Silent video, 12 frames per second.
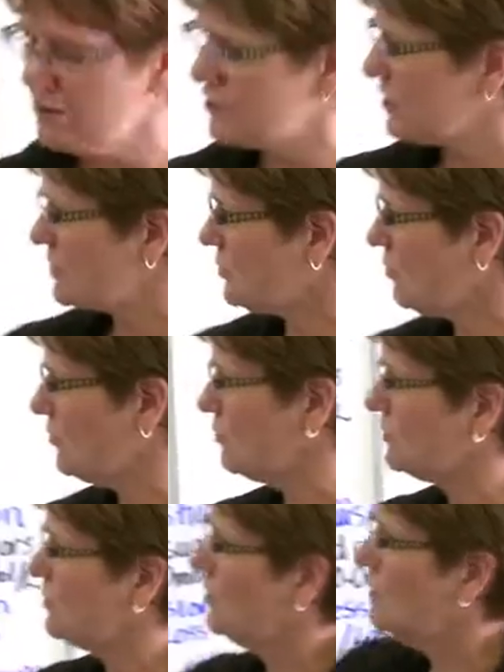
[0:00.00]
we just
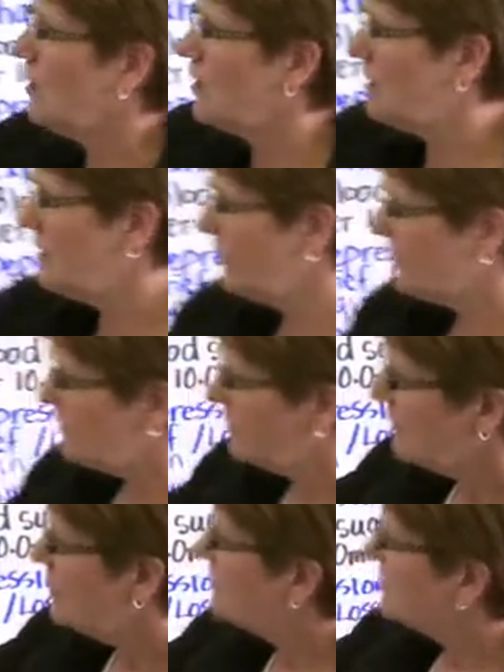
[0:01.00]
told our liver,
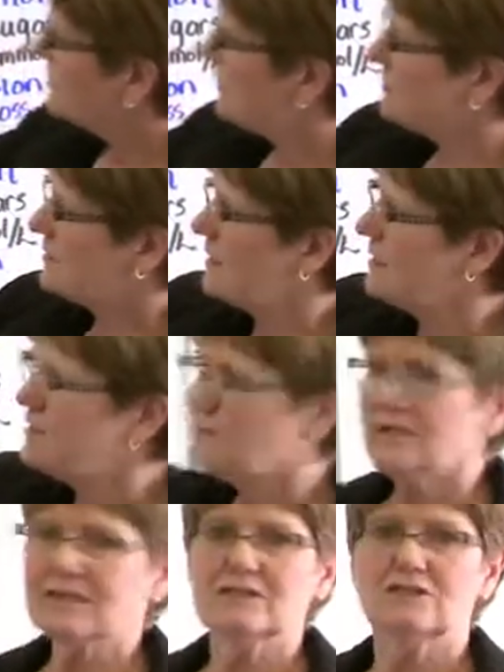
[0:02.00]
or is getting the
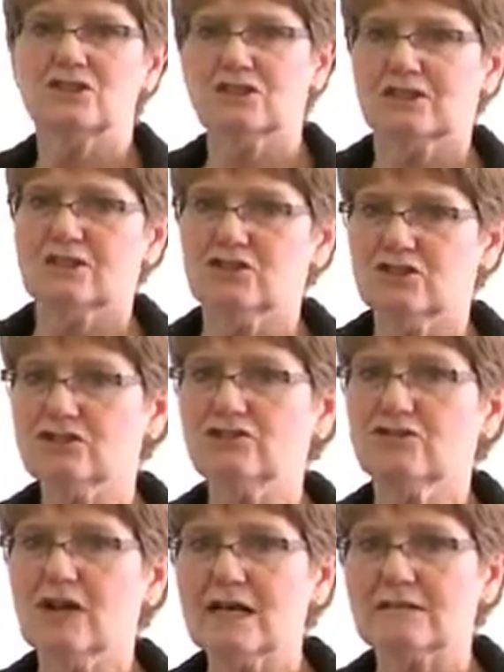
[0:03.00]
message, because you're
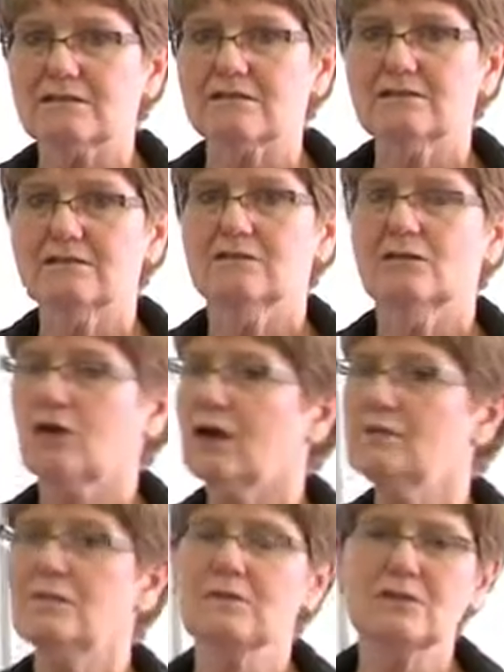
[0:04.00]
stressed. Okay,
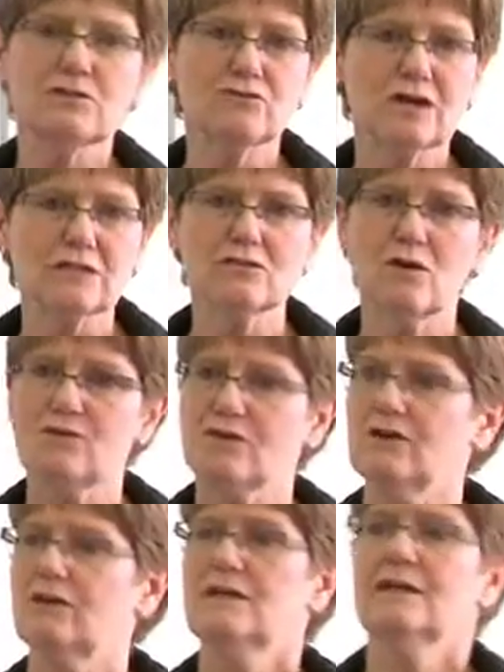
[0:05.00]
you might be stressed
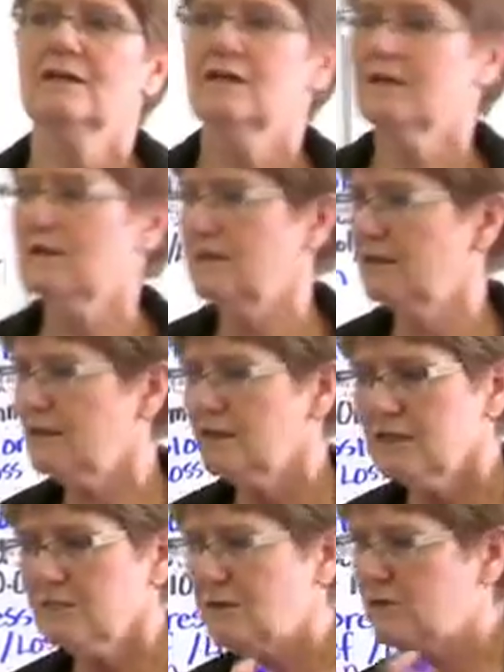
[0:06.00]
over,
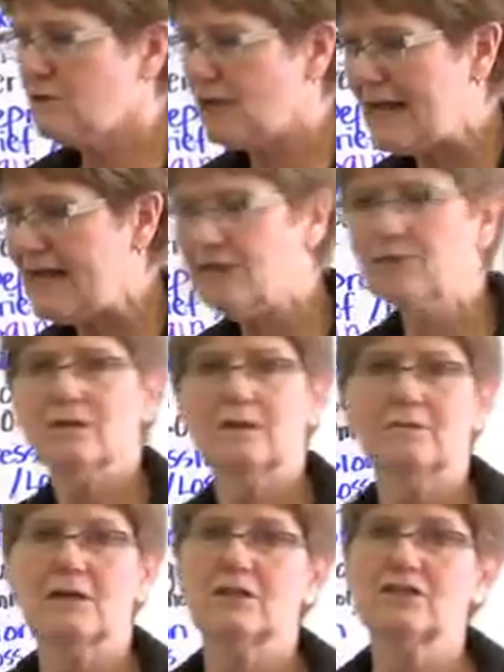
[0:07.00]
maybe you're angry
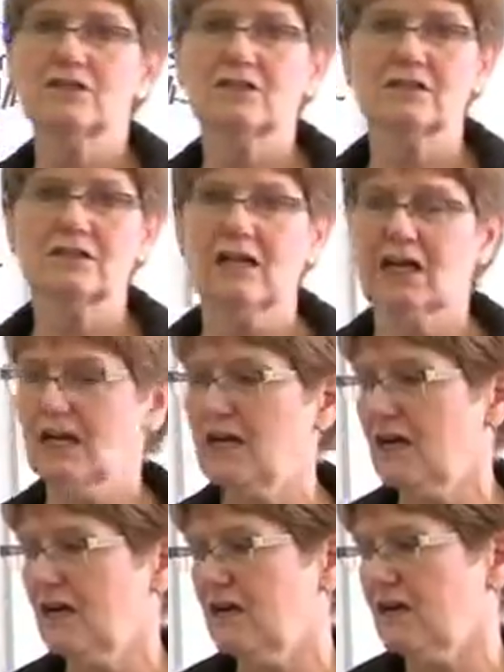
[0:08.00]
because you just
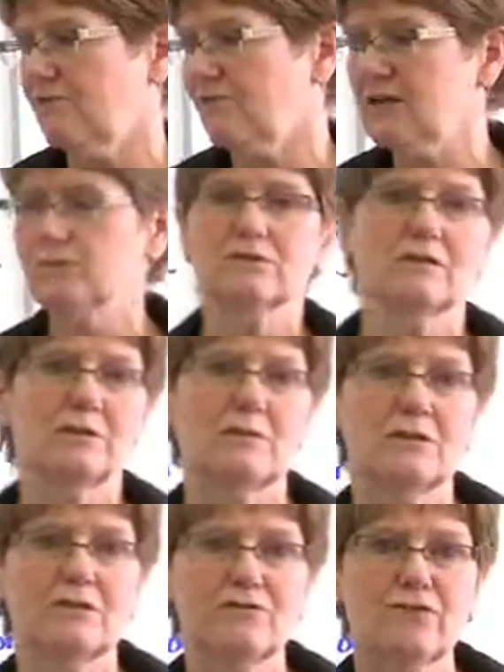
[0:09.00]
had a fight with
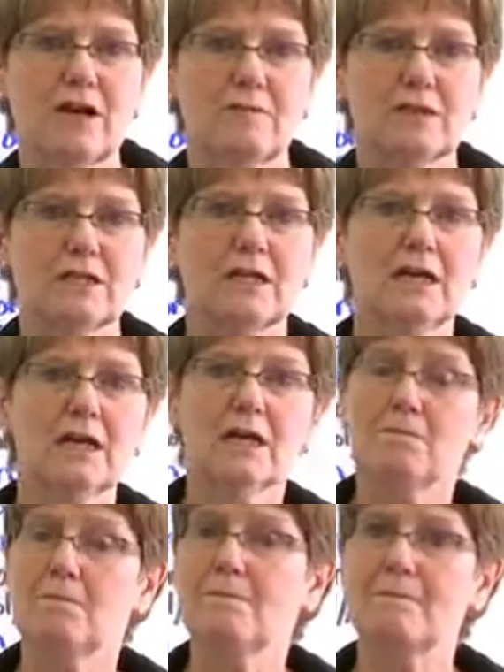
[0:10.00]
someone in your family.
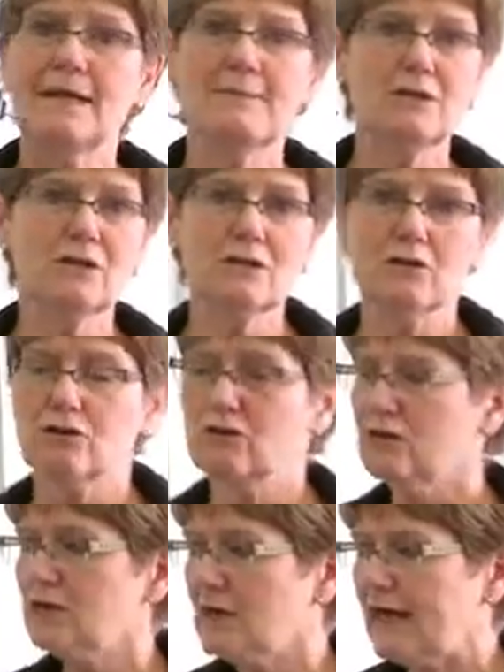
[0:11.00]
Maybe
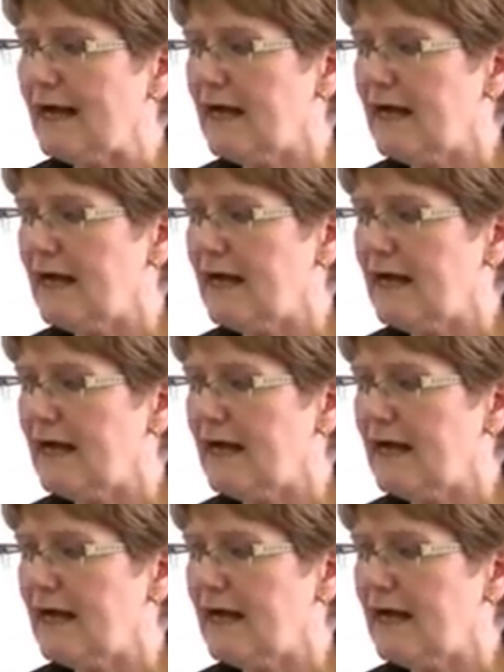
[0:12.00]
you're